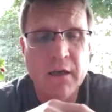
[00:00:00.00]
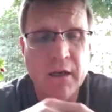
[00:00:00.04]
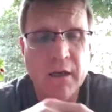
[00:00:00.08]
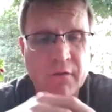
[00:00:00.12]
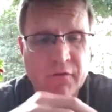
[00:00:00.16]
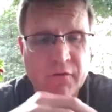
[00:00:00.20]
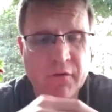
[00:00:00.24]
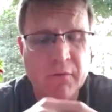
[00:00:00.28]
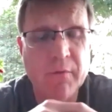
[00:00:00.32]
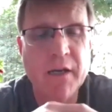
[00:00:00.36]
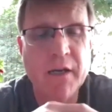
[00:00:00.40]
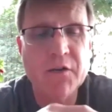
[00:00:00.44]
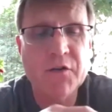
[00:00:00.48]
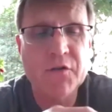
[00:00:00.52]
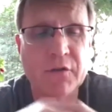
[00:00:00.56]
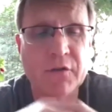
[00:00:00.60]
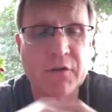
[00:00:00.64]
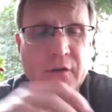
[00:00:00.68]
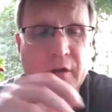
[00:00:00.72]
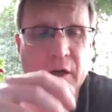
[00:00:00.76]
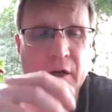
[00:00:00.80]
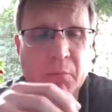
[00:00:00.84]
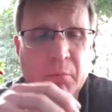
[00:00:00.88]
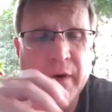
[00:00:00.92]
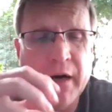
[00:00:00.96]

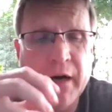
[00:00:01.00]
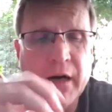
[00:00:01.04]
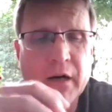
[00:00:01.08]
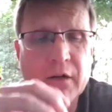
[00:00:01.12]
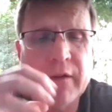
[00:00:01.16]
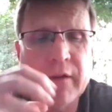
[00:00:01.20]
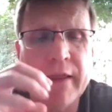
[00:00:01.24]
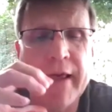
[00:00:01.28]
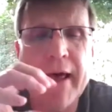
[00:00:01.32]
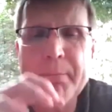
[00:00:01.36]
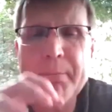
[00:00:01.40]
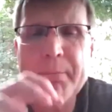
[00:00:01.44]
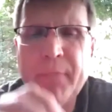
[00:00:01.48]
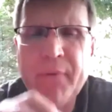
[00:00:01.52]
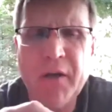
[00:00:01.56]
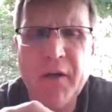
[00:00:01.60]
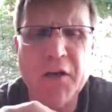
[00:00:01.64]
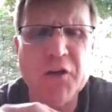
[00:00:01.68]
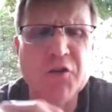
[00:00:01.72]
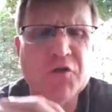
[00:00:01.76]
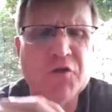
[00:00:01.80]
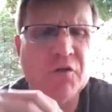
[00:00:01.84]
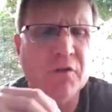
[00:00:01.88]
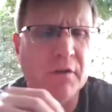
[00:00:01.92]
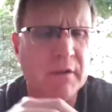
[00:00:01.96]
information about that
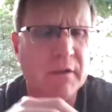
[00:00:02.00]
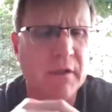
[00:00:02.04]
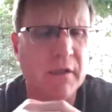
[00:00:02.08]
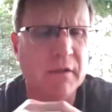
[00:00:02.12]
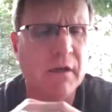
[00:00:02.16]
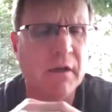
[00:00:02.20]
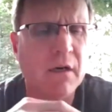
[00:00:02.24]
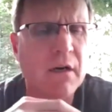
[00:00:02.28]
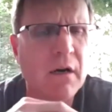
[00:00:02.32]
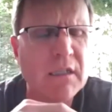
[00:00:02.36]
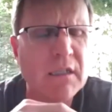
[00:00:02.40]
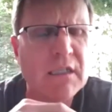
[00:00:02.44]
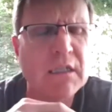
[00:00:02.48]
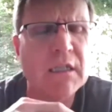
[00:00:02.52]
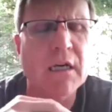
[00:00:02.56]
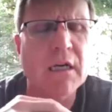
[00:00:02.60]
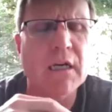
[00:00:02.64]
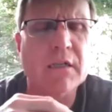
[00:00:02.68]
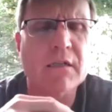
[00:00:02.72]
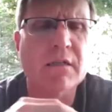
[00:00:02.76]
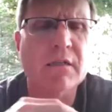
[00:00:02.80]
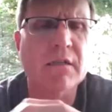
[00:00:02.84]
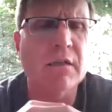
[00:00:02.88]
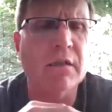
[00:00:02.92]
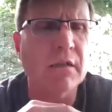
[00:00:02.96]
patient and
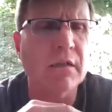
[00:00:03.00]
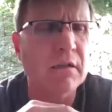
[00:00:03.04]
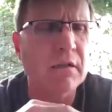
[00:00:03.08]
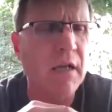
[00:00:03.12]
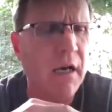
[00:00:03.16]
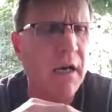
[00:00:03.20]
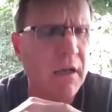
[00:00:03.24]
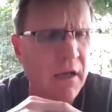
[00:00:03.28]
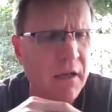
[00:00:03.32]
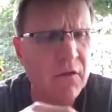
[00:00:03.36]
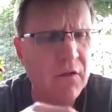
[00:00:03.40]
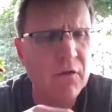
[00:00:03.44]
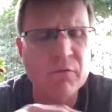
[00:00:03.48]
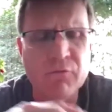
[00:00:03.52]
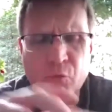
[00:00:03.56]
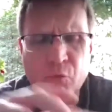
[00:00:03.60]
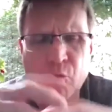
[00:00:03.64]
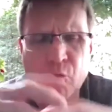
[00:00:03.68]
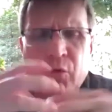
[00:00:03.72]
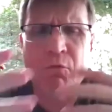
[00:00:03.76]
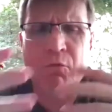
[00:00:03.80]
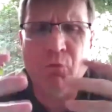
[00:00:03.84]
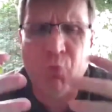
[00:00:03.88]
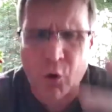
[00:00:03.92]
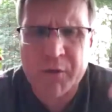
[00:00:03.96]
context and uh,
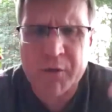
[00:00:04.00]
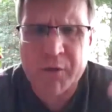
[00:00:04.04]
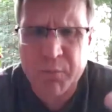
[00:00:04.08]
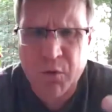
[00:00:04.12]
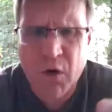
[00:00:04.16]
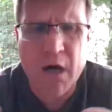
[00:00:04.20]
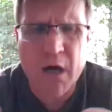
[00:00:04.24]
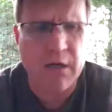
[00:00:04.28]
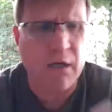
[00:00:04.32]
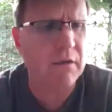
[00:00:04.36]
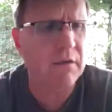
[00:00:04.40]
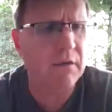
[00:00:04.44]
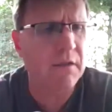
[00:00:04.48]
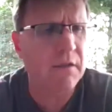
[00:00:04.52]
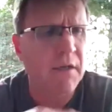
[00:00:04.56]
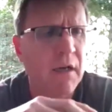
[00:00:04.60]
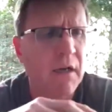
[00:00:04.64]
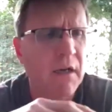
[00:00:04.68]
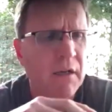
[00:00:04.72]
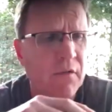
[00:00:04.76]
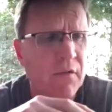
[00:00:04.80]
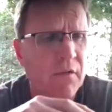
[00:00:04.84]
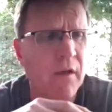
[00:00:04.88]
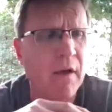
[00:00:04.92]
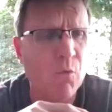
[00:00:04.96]
work product
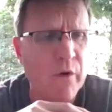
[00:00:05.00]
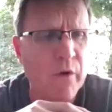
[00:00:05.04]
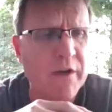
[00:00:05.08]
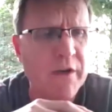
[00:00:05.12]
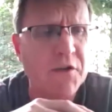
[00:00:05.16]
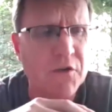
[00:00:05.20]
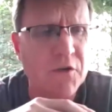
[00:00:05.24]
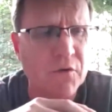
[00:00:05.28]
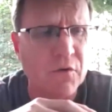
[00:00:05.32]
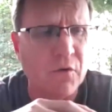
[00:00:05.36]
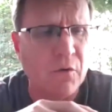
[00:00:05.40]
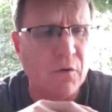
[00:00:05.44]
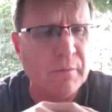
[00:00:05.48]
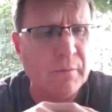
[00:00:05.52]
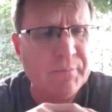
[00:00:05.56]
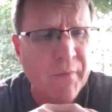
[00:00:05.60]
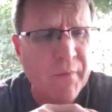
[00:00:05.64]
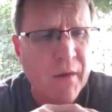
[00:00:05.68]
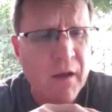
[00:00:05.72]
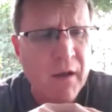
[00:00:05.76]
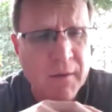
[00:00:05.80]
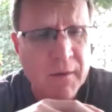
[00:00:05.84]
that we do